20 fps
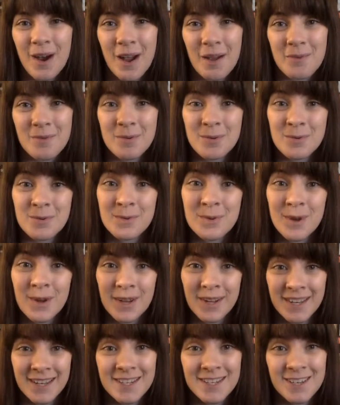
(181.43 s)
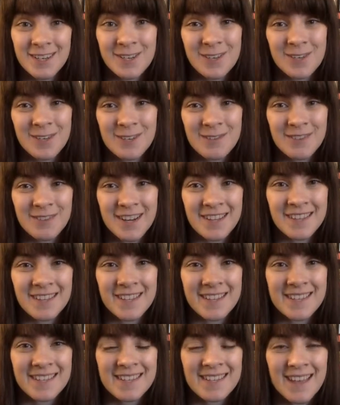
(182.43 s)
I will continue to read
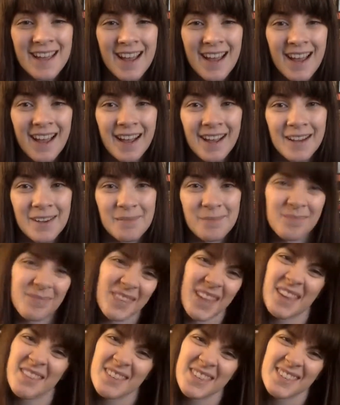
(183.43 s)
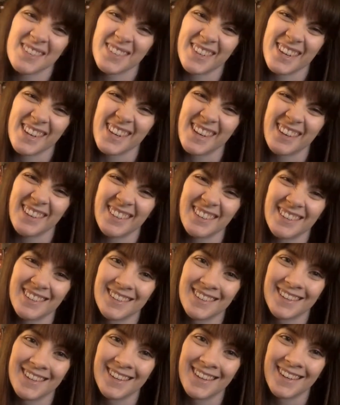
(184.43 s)
this. It was really cute,
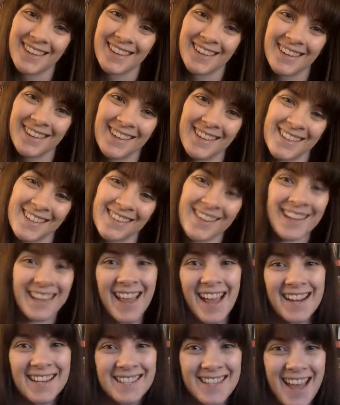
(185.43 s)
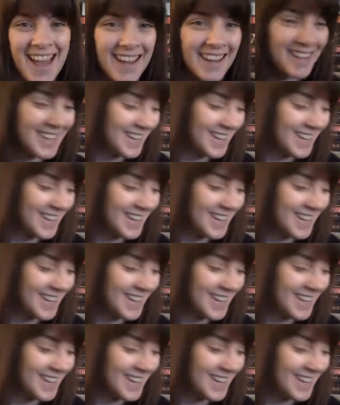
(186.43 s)
so I liked that.